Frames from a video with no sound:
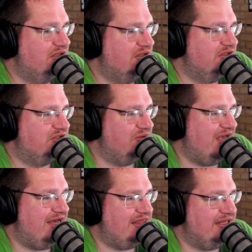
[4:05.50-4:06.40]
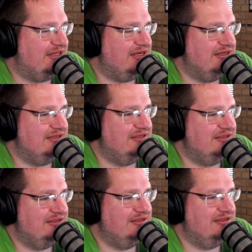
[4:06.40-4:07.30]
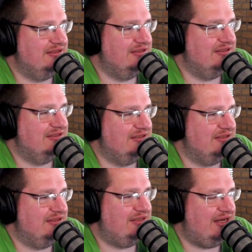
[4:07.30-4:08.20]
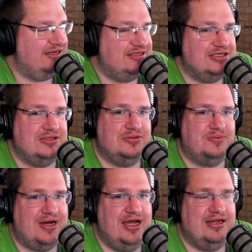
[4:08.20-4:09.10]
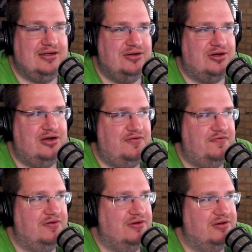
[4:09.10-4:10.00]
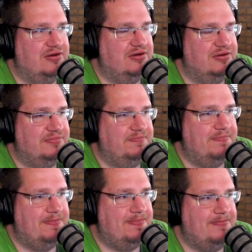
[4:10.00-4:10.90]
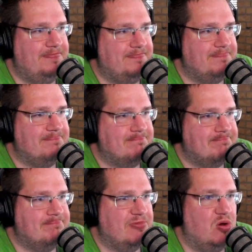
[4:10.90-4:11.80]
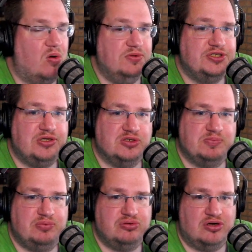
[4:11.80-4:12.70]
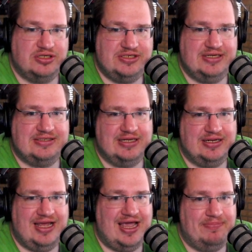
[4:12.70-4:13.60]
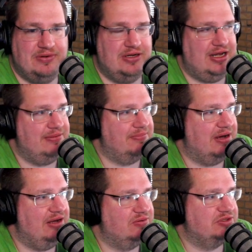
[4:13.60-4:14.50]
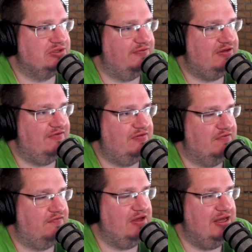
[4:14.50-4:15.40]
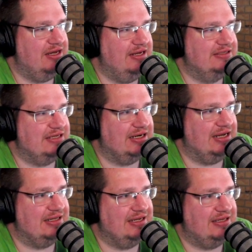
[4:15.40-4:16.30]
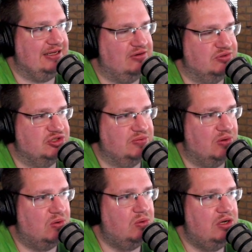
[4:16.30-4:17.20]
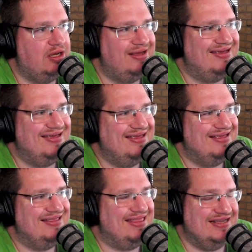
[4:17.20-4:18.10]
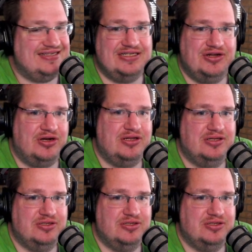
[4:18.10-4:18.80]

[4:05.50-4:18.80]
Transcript: So yeah, that they there is quite a lot of uh, open source projects that Apple and Microsoft have their finger in, like, like that they control. This is not